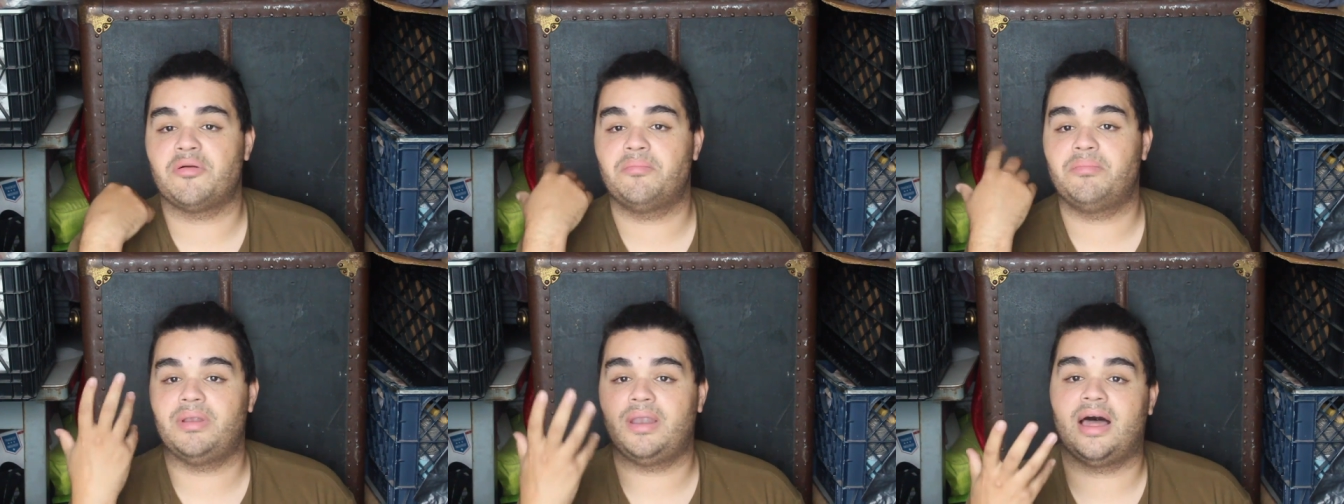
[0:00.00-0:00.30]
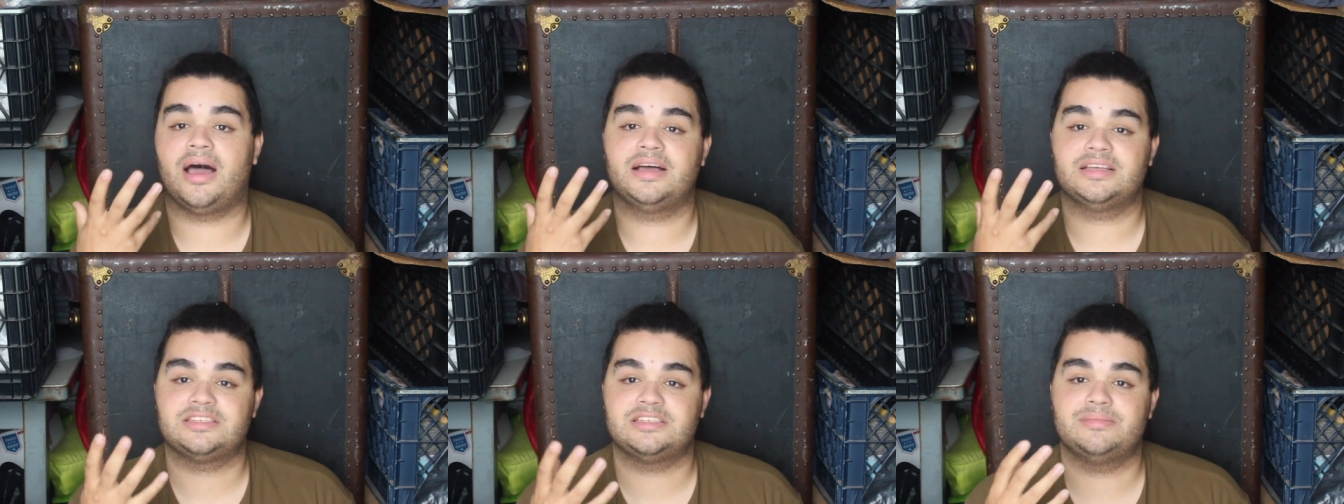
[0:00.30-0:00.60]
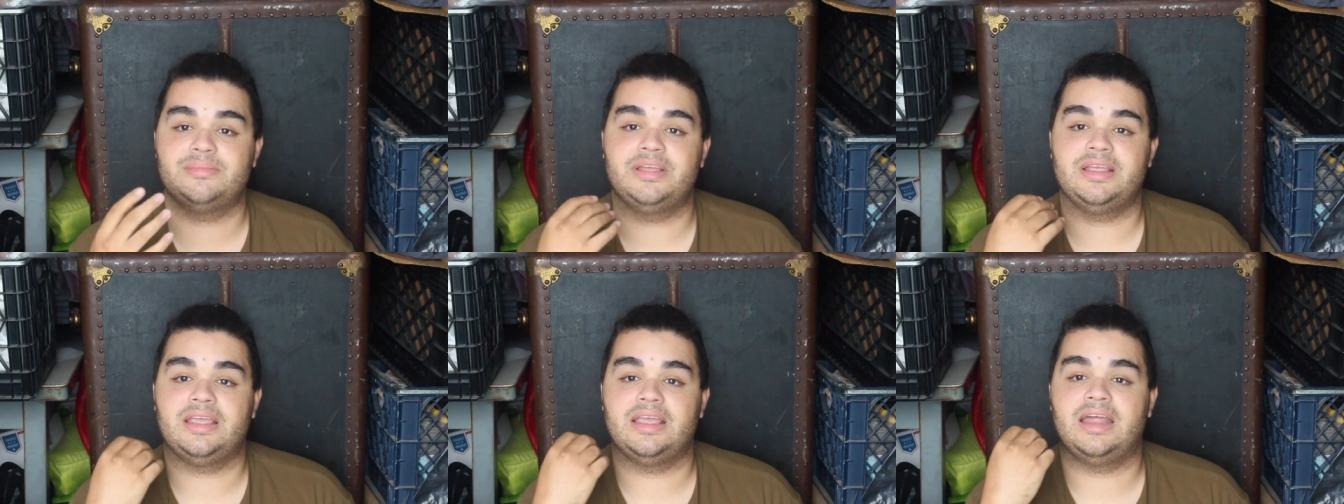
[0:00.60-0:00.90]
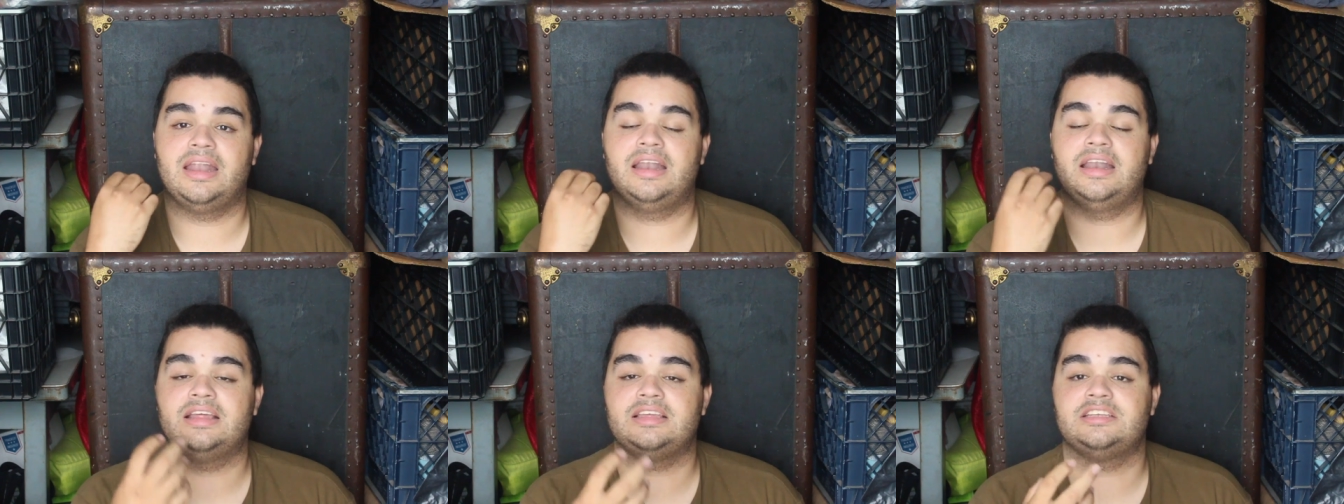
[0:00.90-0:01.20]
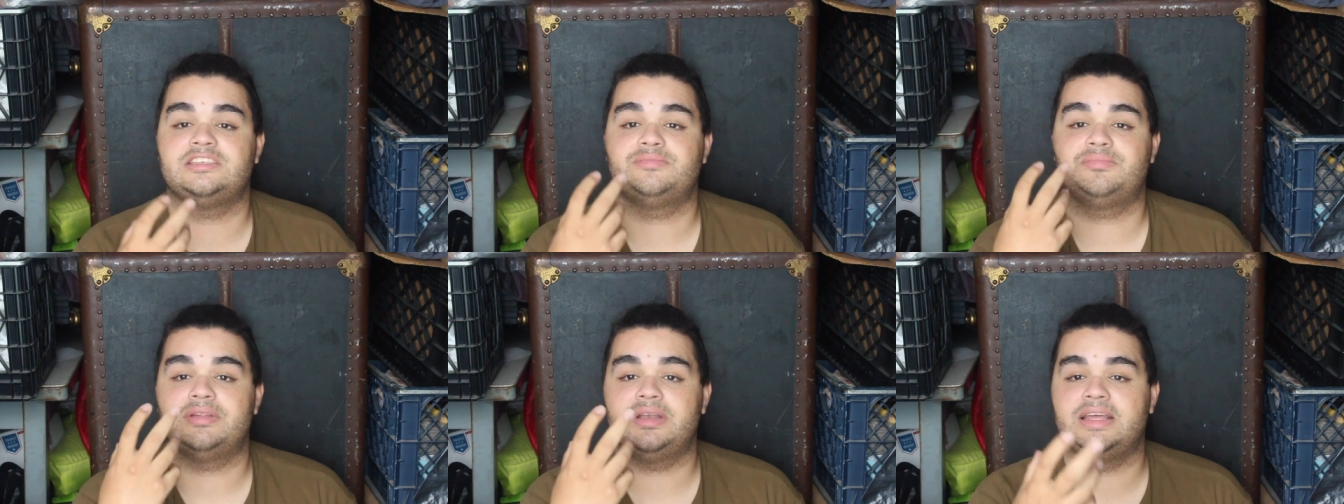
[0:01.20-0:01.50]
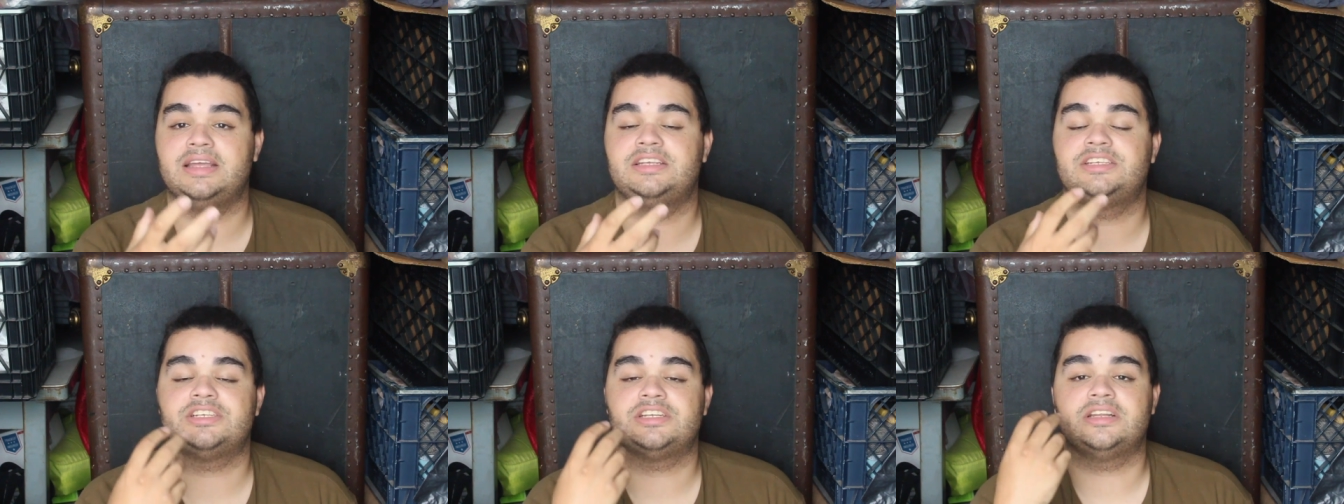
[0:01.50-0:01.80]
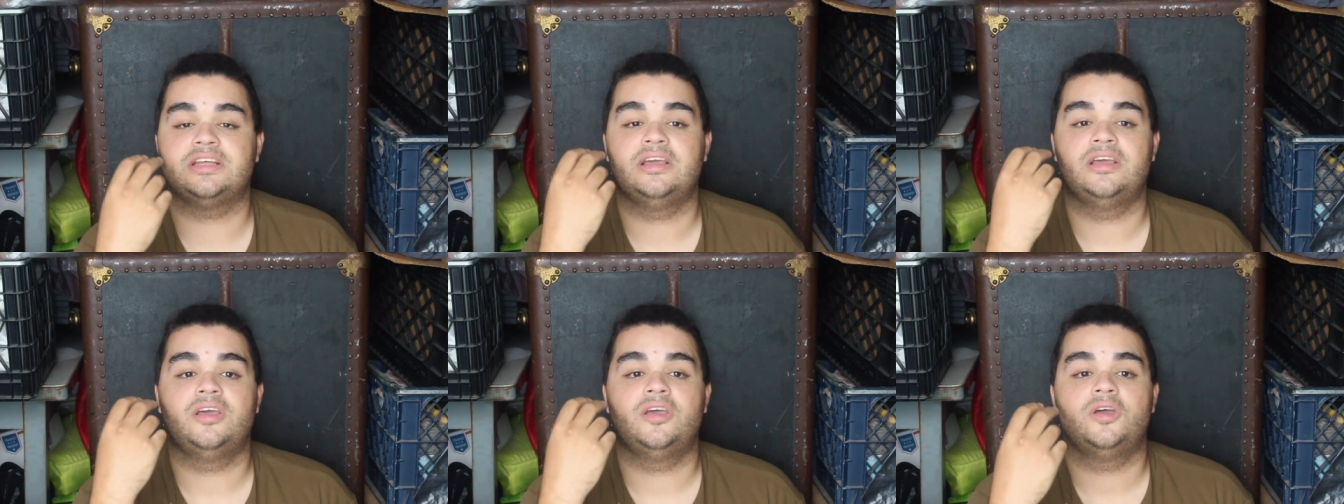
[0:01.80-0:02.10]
blossoming and an explanation